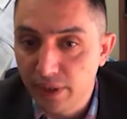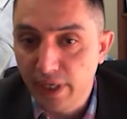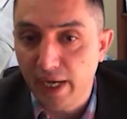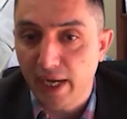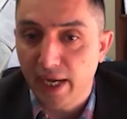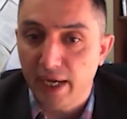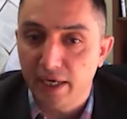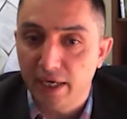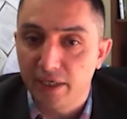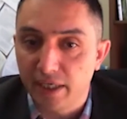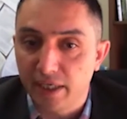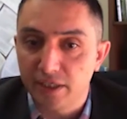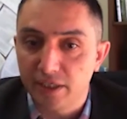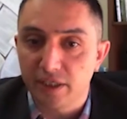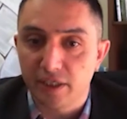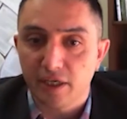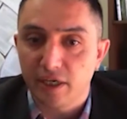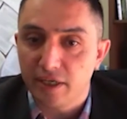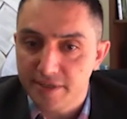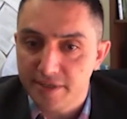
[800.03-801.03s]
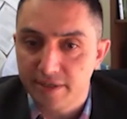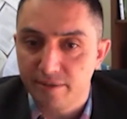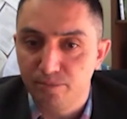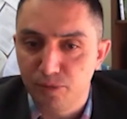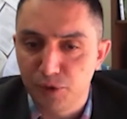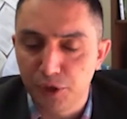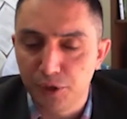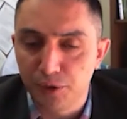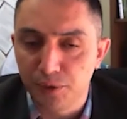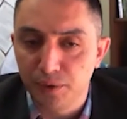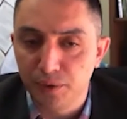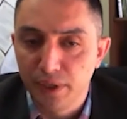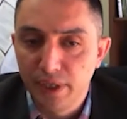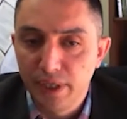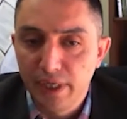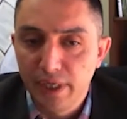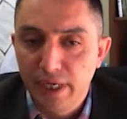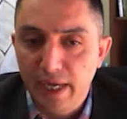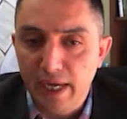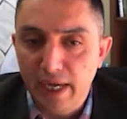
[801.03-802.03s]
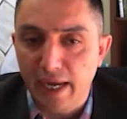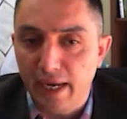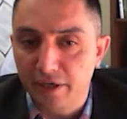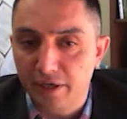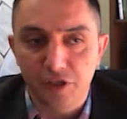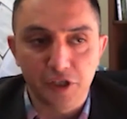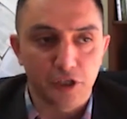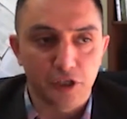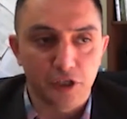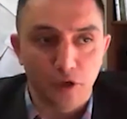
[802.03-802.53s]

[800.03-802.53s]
and get accustomed to and,